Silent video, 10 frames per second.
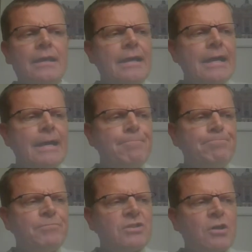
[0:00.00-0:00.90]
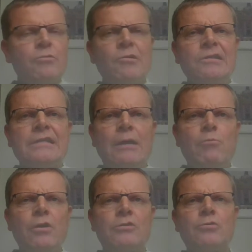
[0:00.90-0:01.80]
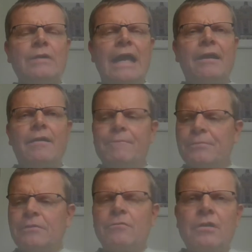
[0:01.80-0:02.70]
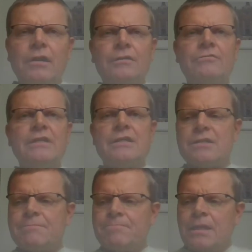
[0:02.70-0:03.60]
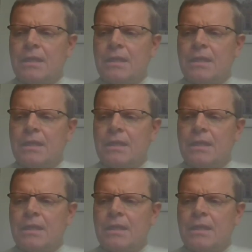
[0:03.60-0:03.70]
So they work together for a lot of years.